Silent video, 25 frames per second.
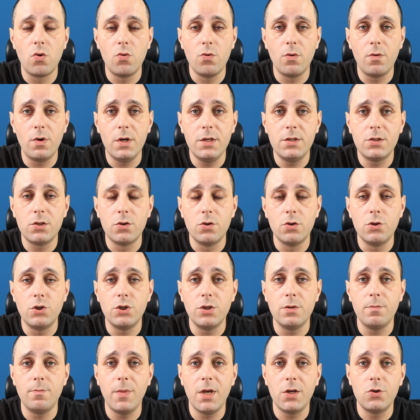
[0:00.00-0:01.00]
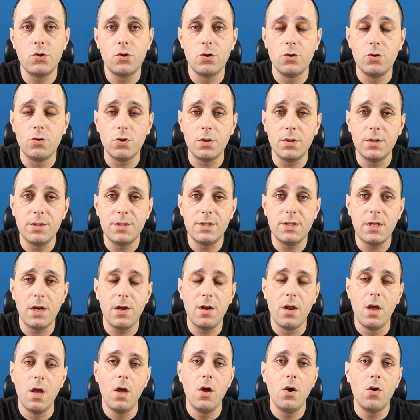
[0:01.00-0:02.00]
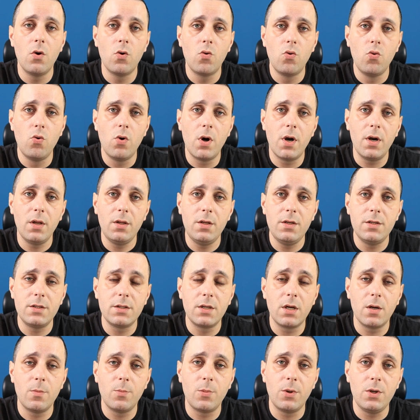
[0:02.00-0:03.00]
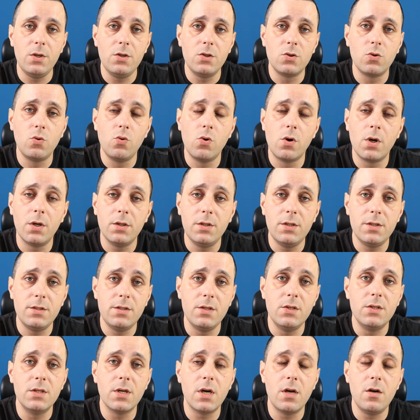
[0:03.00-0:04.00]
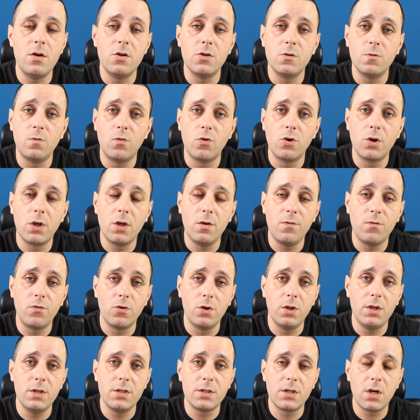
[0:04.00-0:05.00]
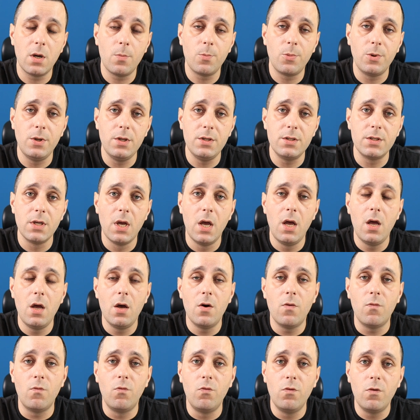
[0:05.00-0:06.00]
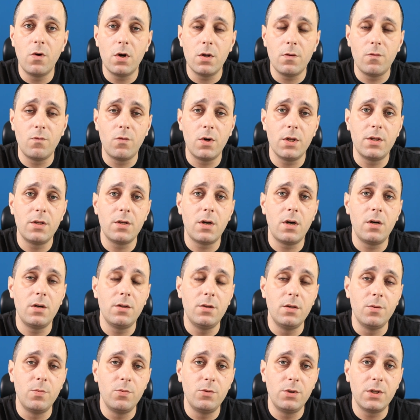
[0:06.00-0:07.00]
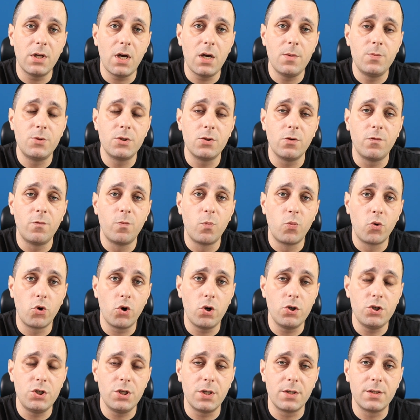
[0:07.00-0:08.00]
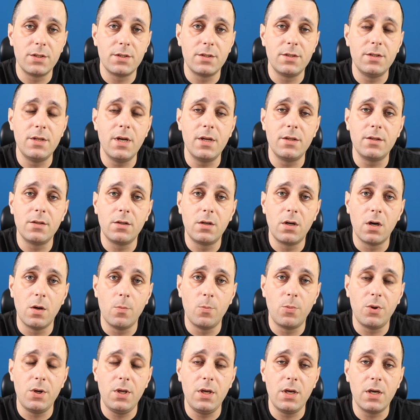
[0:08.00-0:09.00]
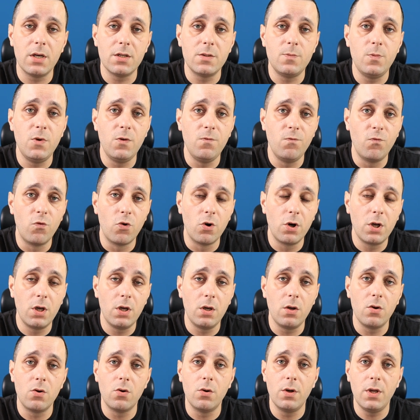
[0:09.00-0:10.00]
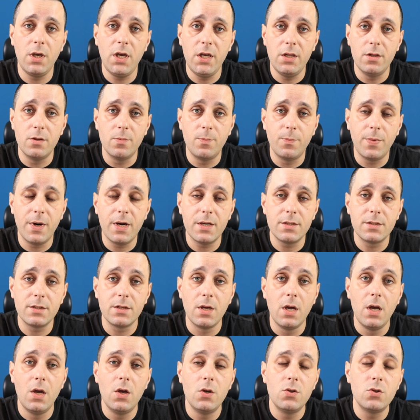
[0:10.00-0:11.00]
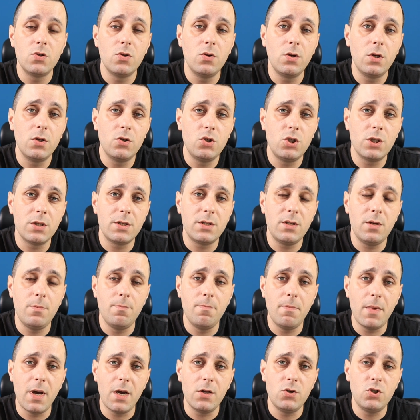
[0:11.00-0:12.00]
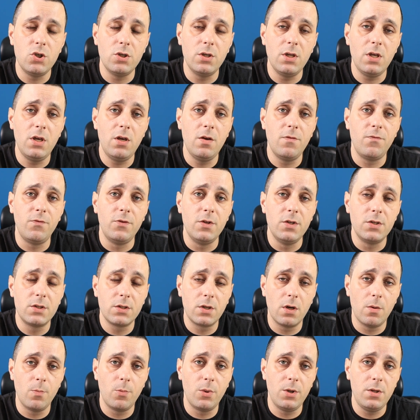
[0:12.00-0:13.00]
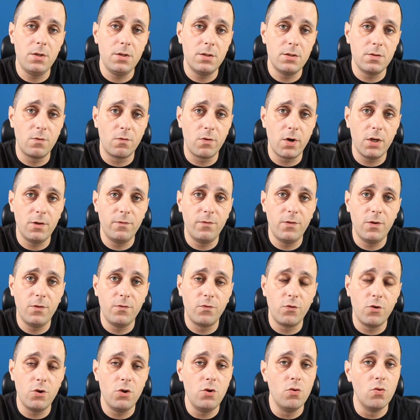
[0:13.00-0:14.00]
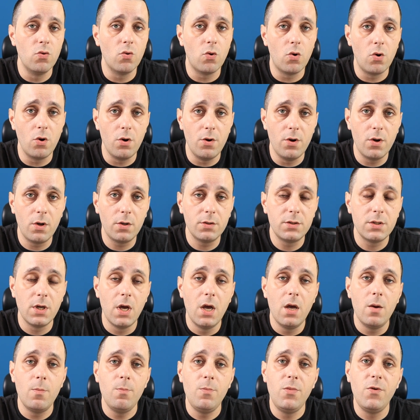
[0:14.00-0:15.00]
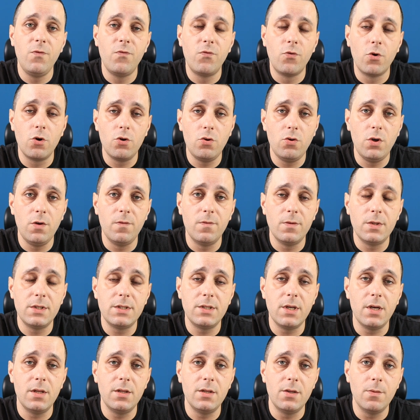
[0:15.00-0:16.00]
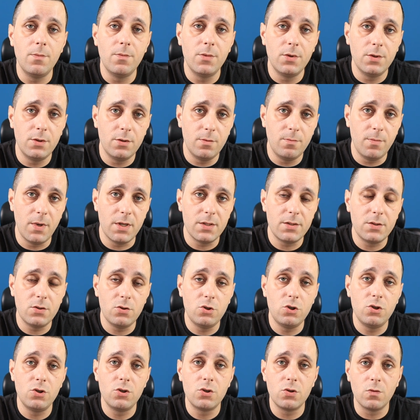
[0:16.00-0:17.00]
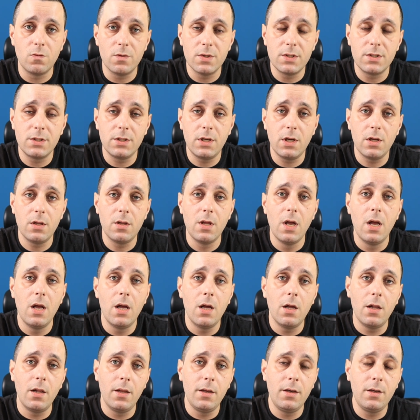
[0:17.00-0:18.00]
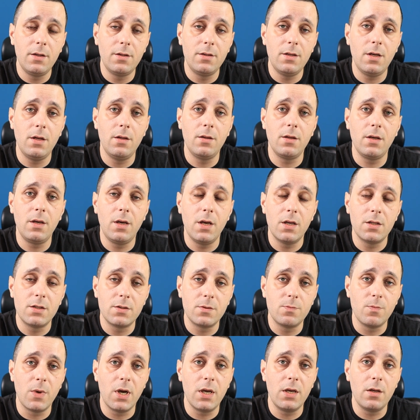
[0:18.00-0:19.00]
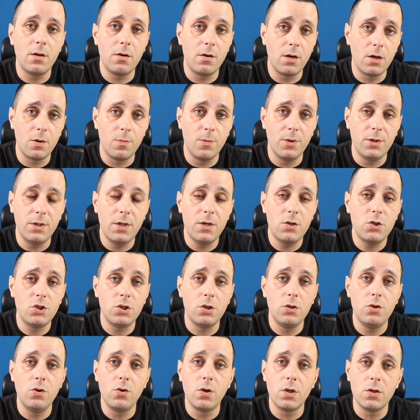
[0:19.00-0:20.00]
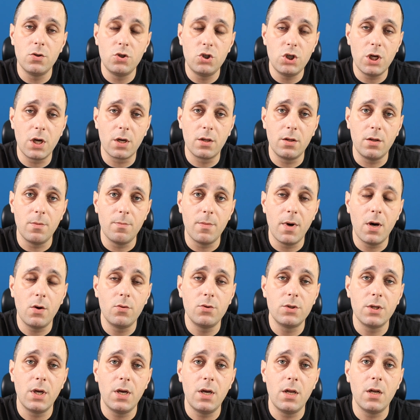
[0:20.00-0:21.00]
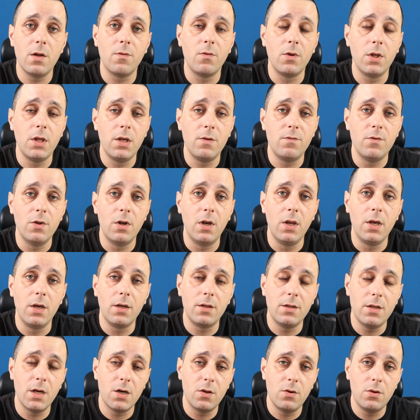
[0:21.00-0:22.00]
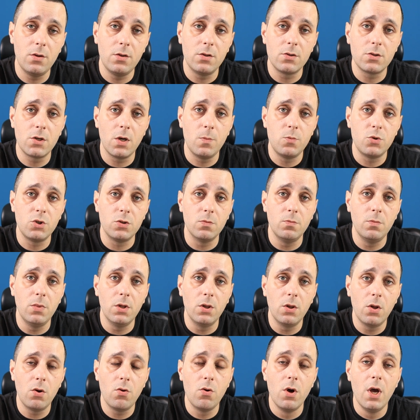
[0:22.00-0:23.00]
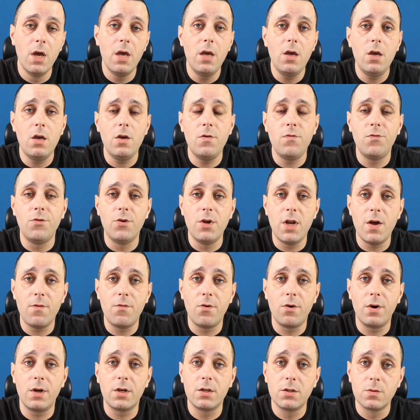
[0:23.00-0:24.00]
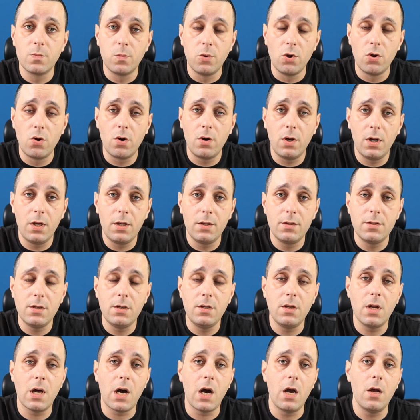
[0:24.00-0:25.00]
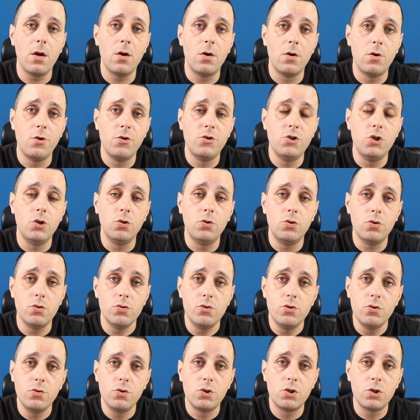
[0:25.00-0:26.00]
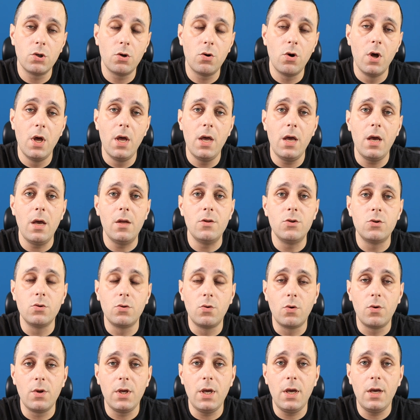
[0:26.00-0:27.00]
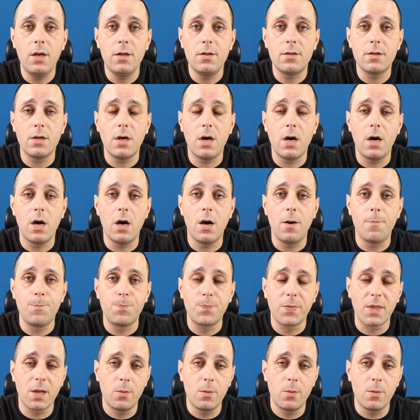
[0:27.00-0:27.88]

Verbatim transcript: own research and make sure to understand who are these companies, who are these designers working for these companies, what, what are the types of projects that the company has been working on in the past, so you can just imagine if this company is the right fit for you or not before you even send them the message. So once again, LinkedIn gets my recommendation. You can check them out, and I will leave the link down in the description below. If you never explored LinkedIn, I urge you to do so and to create a